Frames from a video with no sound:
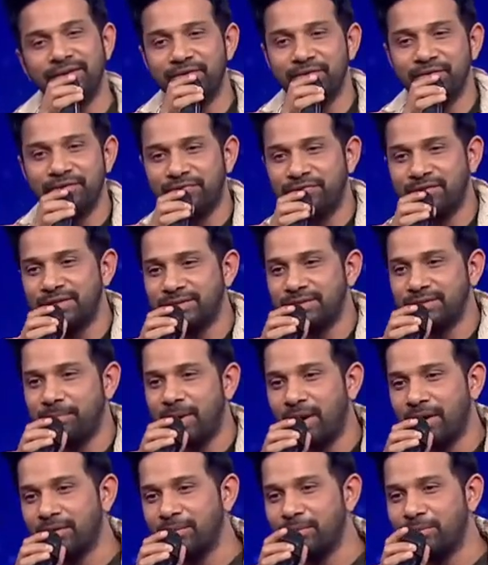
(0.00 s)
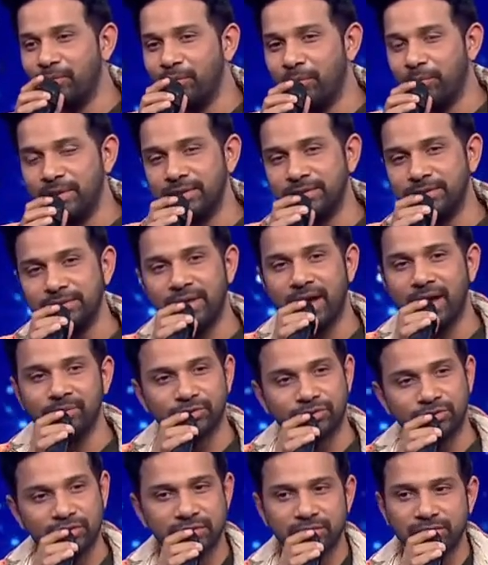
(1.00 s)
I don't know if there's a part of the bloopers. I'm
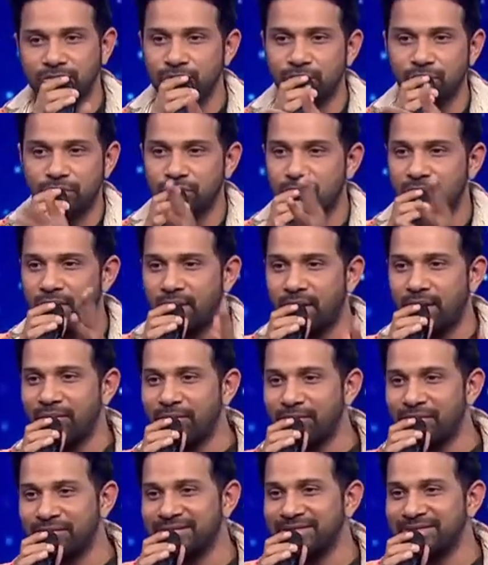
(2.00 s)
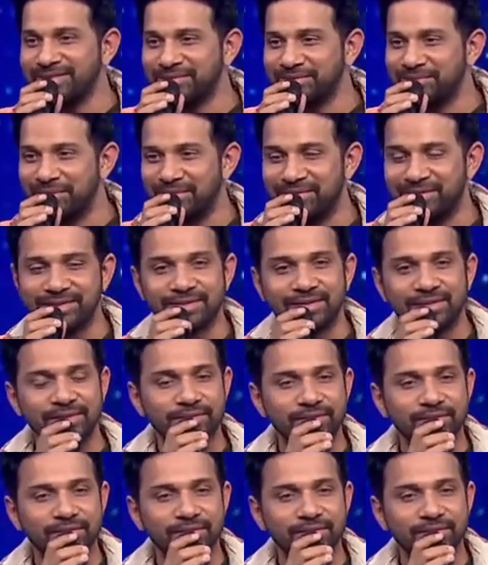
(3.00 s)
sure Ujo will cut one of these days.